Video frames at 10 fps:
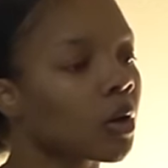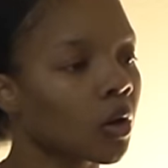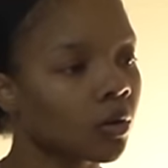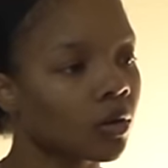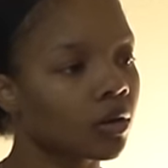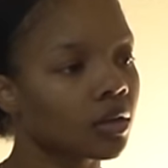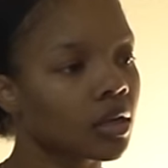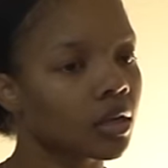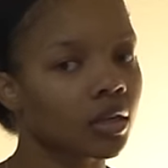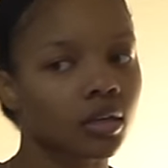bro,
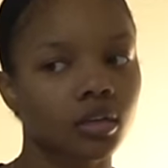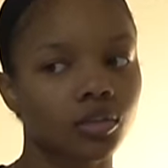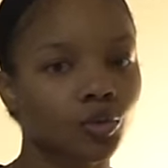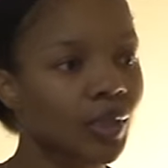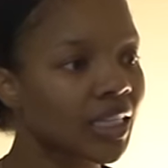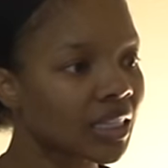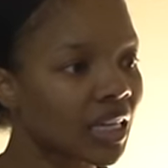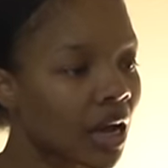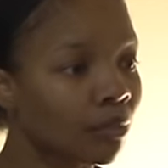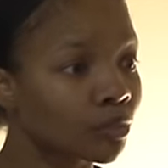do he
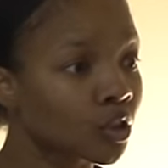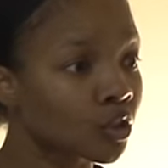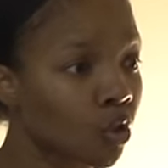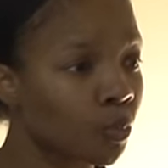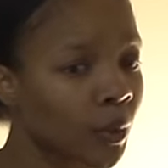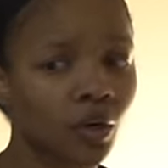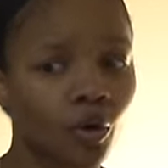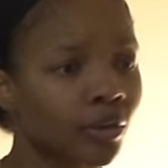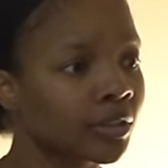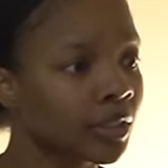think I'm stupid
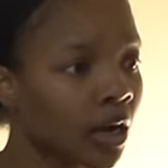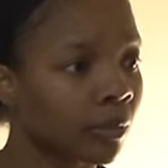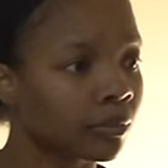or dumb?